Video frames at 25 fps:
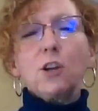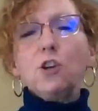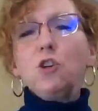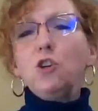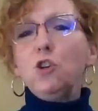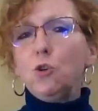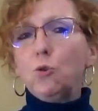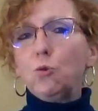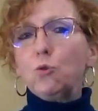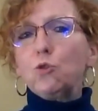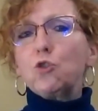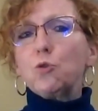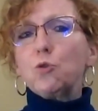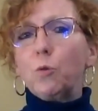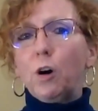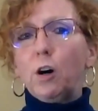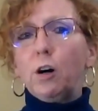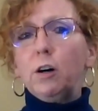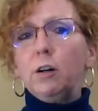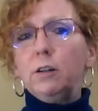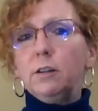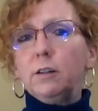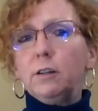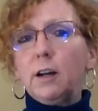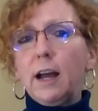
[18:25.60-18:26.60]
it's
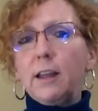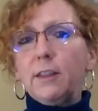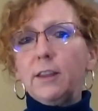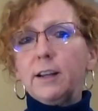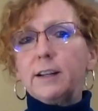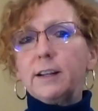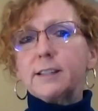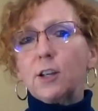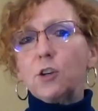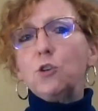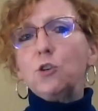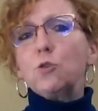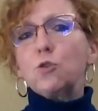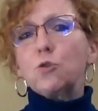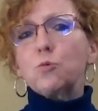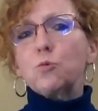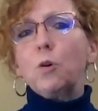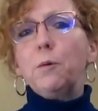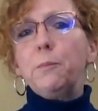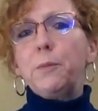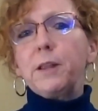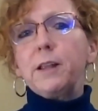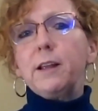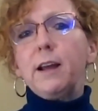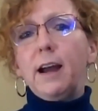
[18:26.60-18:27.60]
unusual.
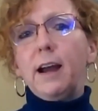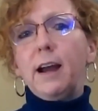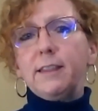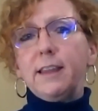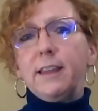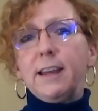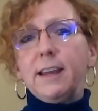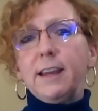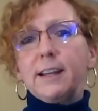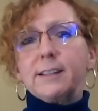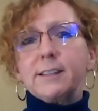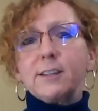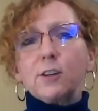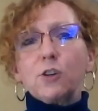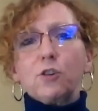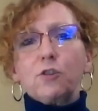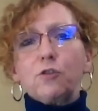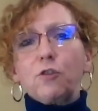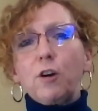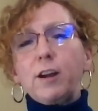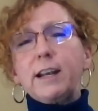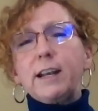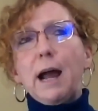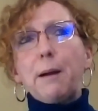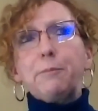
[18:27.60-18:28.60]
But I think it's a
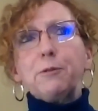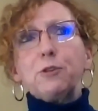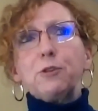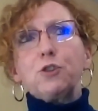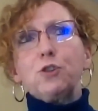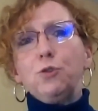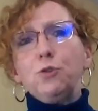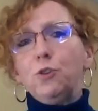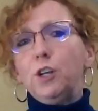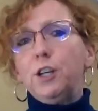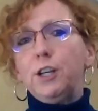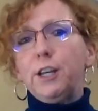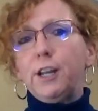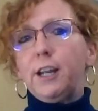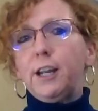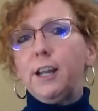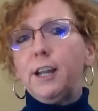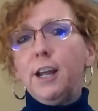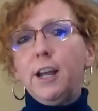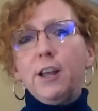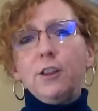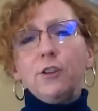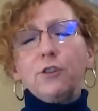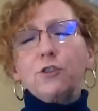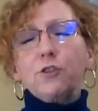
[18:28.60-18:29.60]
great
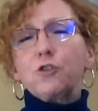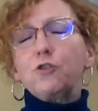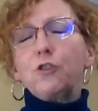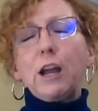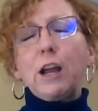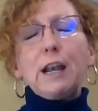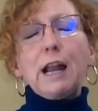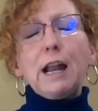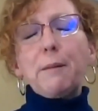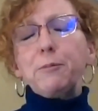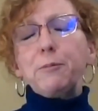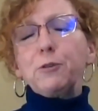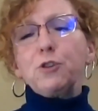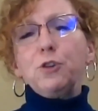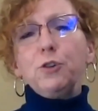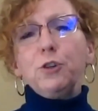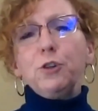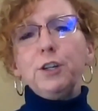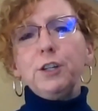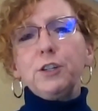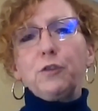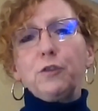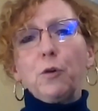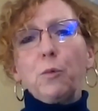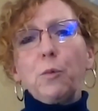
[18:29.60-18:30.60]
opportunity. There's great
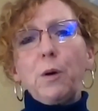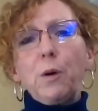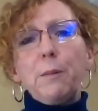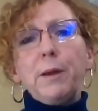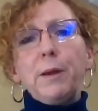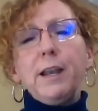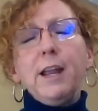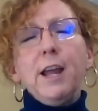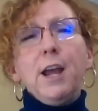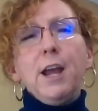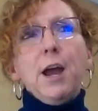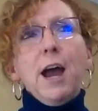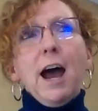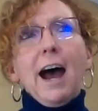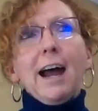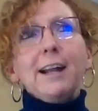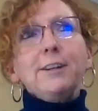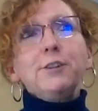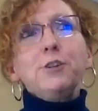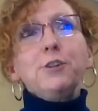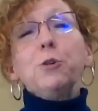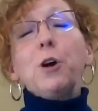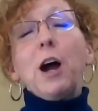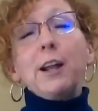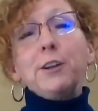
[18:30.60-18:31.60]
opportunities for women.
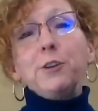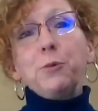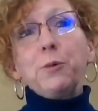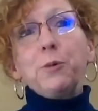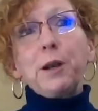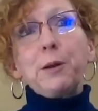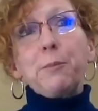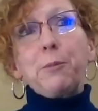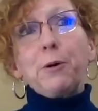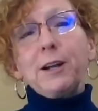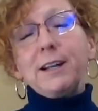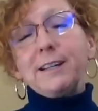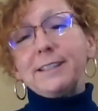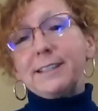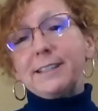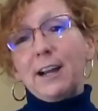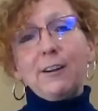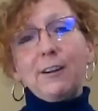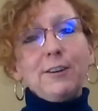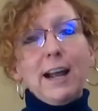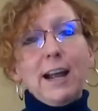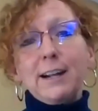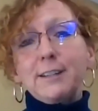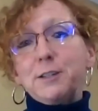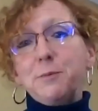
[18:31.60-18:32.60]
I do want to point out,
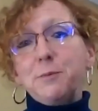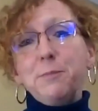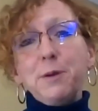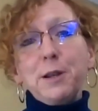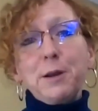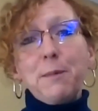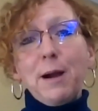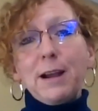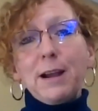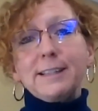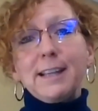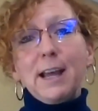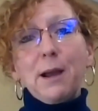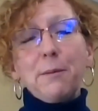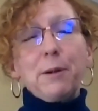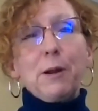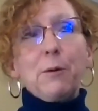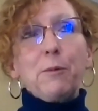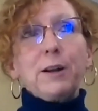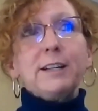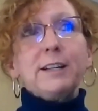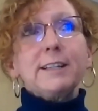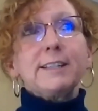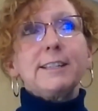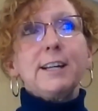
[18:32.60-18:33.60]
sorry, not to minimize that, but
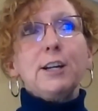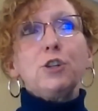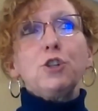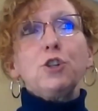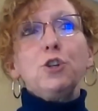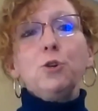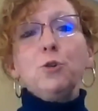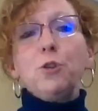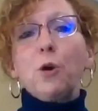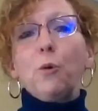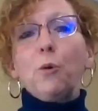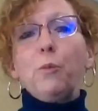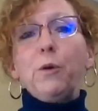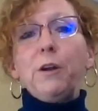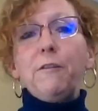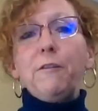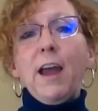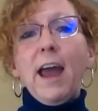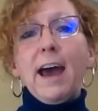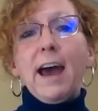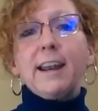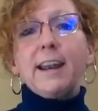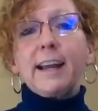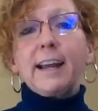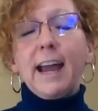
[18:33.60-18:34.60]
I wanted to say too, that we've
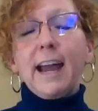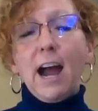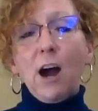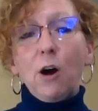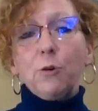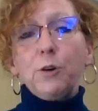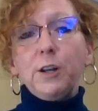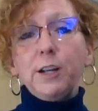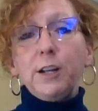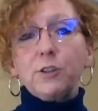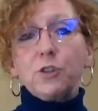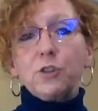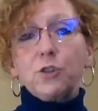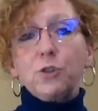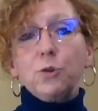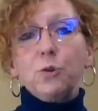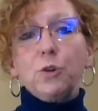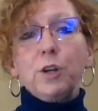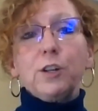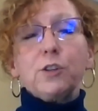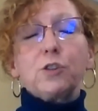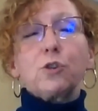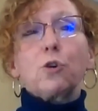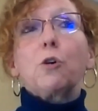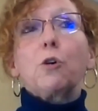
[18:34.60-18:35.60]
had accounting
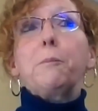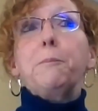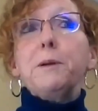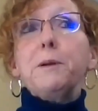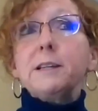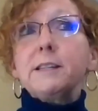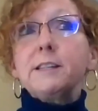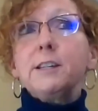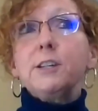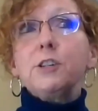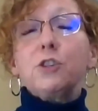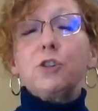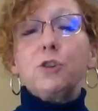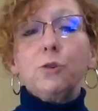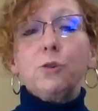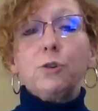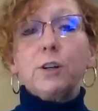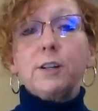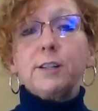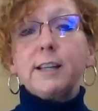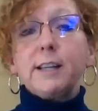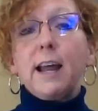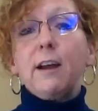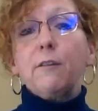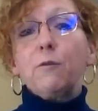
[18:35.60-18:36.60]
students or business
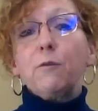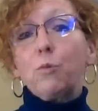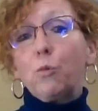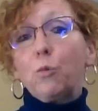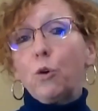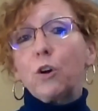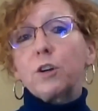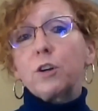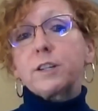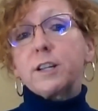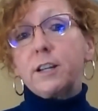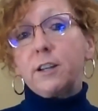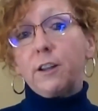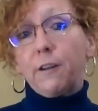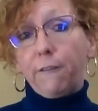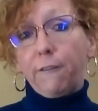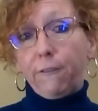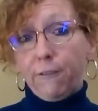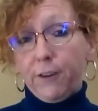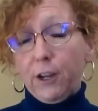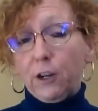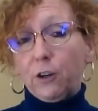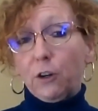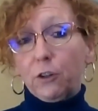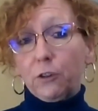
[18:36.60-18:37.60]
students that have worked in the
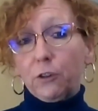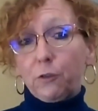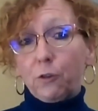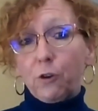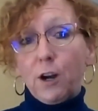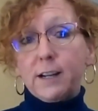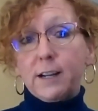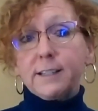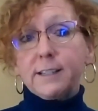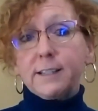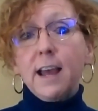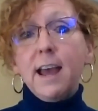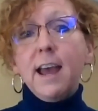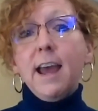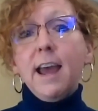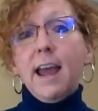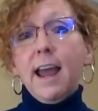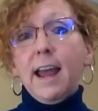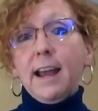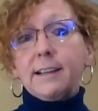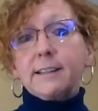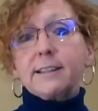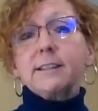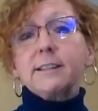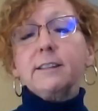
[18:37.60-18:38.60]
field for us
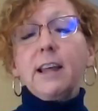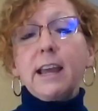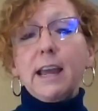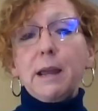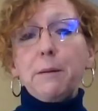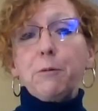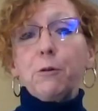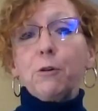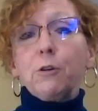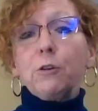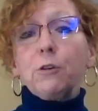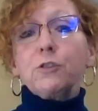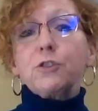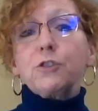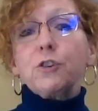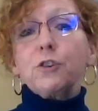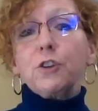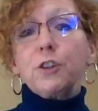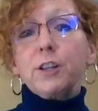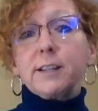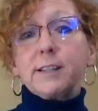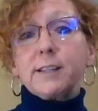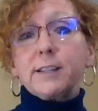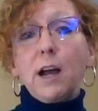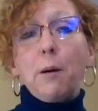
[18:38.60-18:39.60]
as laborers
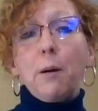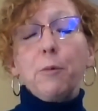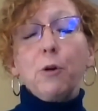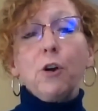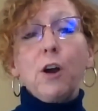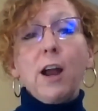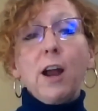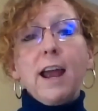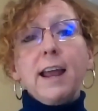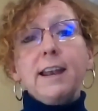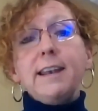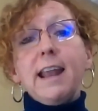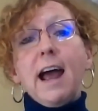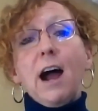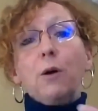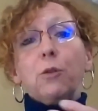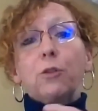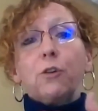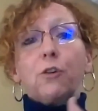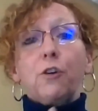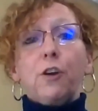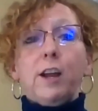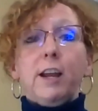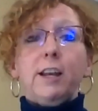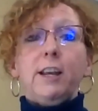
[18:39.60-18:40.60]
during the summer. And now
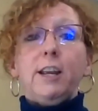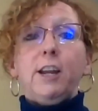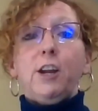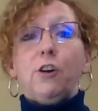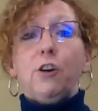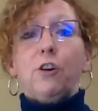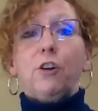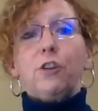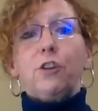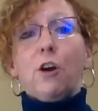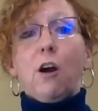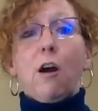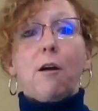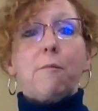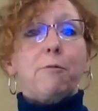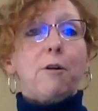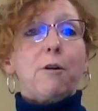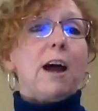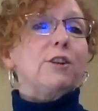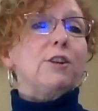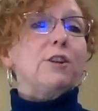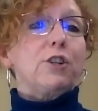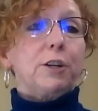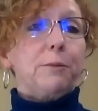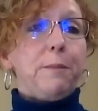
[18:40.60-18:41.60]
they're in here and they're our
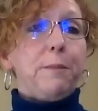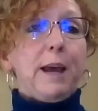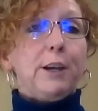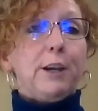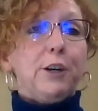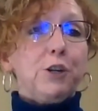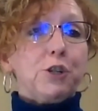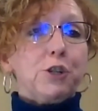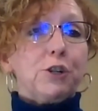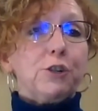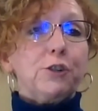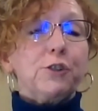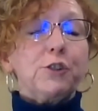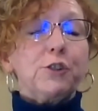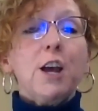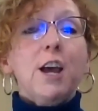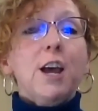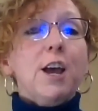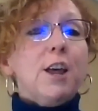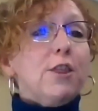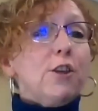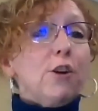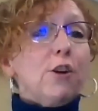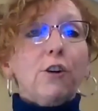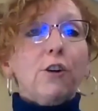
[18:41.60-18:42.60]
project managers.
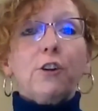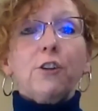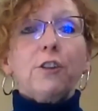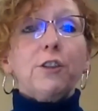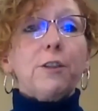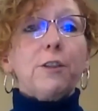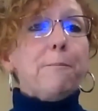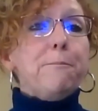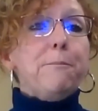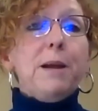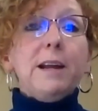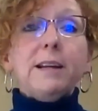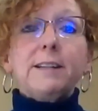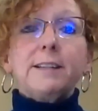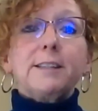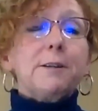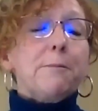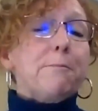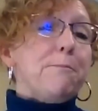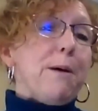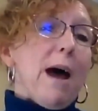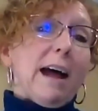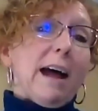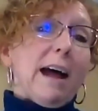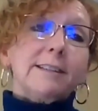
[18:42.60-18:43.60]
It's
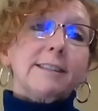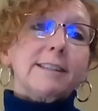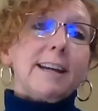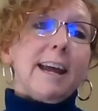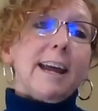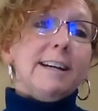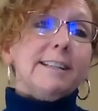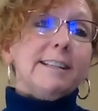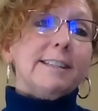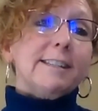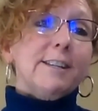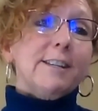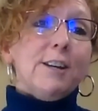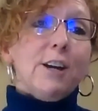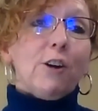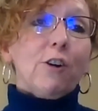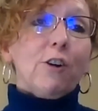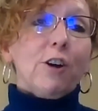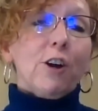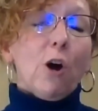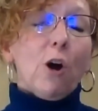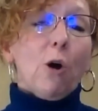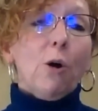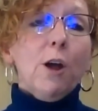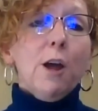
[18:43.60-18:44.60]
the best case
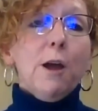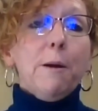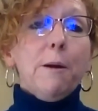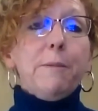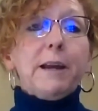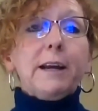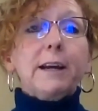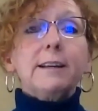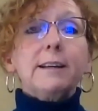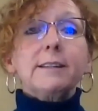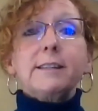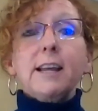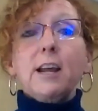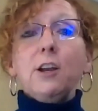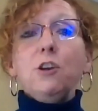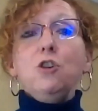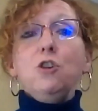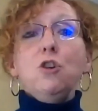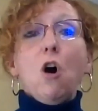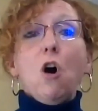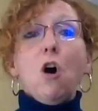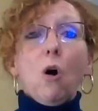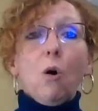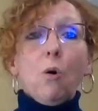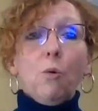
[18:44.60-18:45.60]
scenario because they
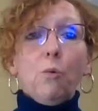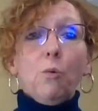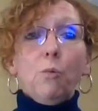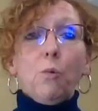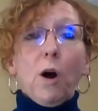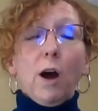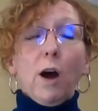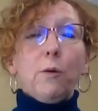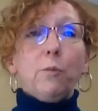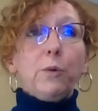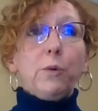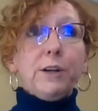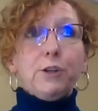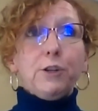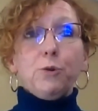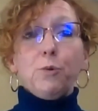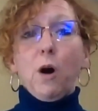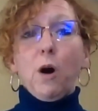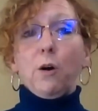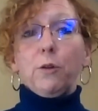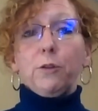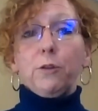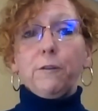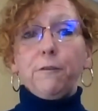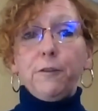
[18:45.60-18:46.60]
know what we
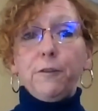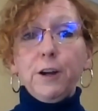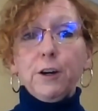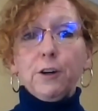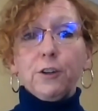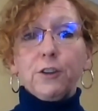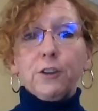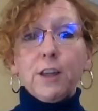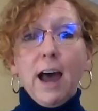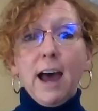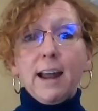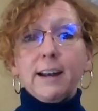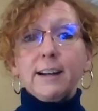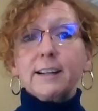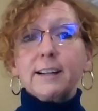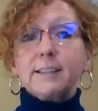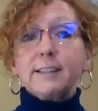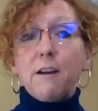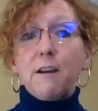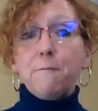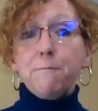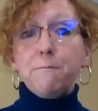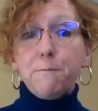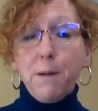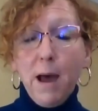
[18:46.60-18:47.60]
do out in the field then,
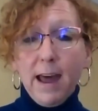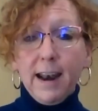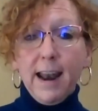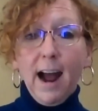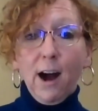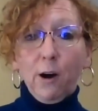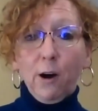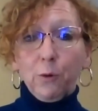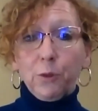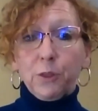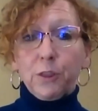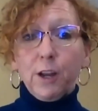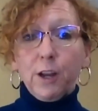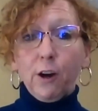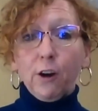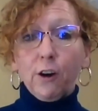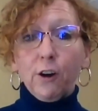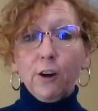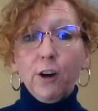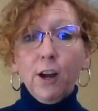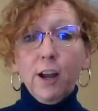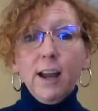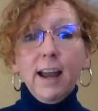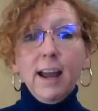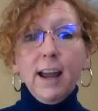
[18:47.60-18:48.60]
because they've been out
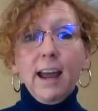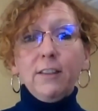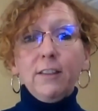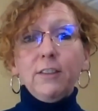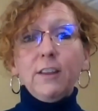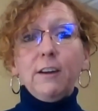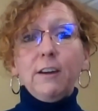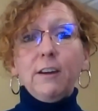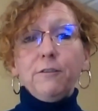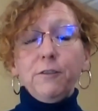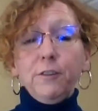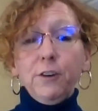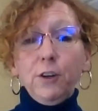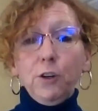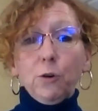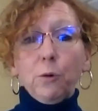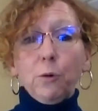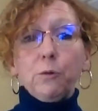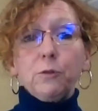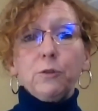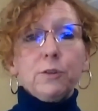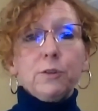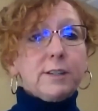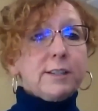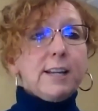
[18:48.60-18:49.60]
there and they've,
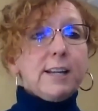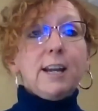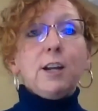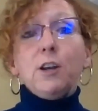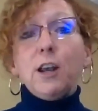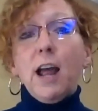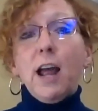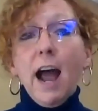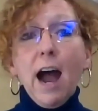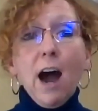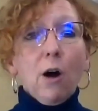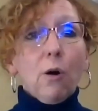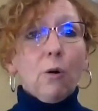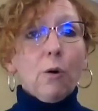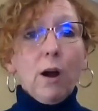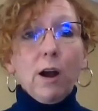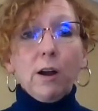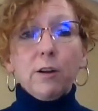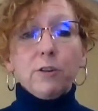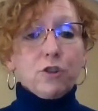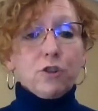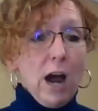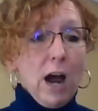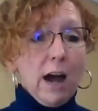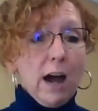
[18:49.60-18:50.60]
seen how
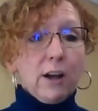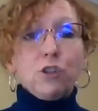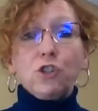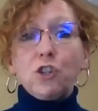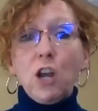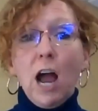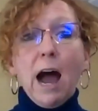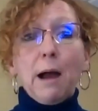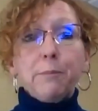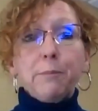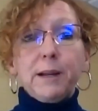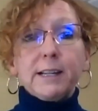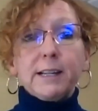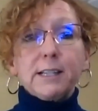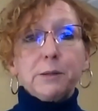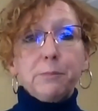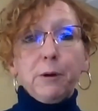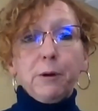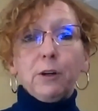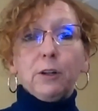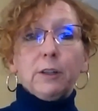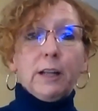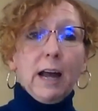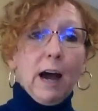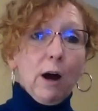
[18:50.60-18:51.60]
a job gets
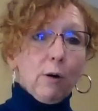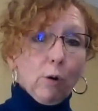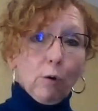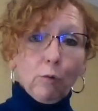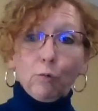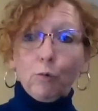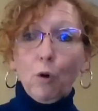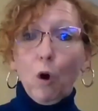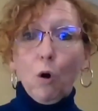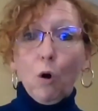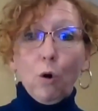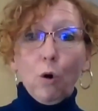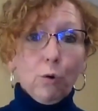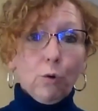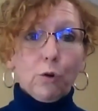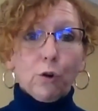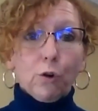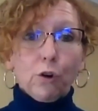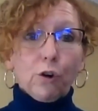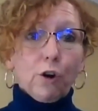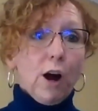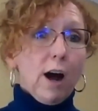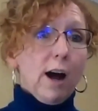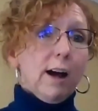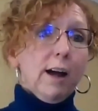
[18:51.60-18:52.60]
built, how a road
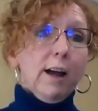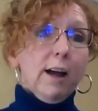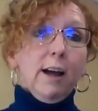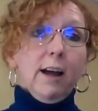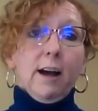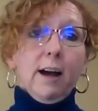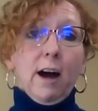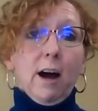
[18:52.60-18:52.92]
or a